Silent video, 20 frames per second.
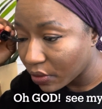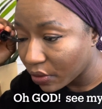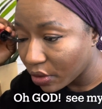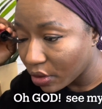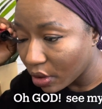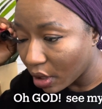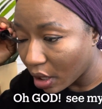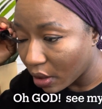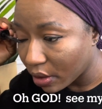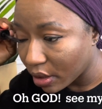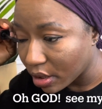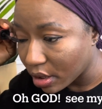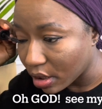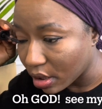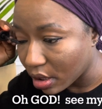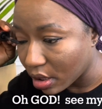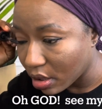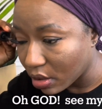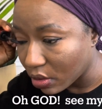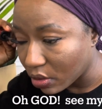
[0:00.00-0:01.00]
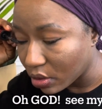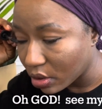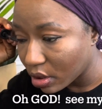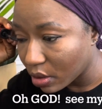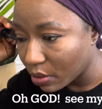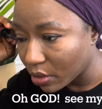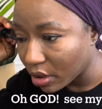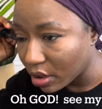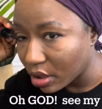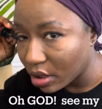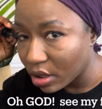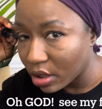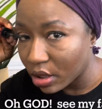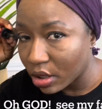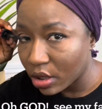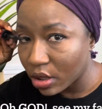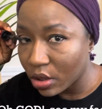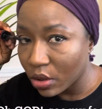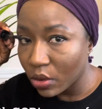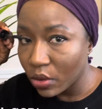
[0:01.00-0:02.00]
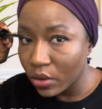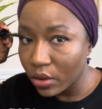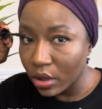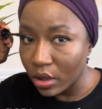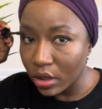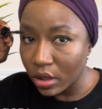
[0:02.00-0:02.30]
hours ago somebody just told us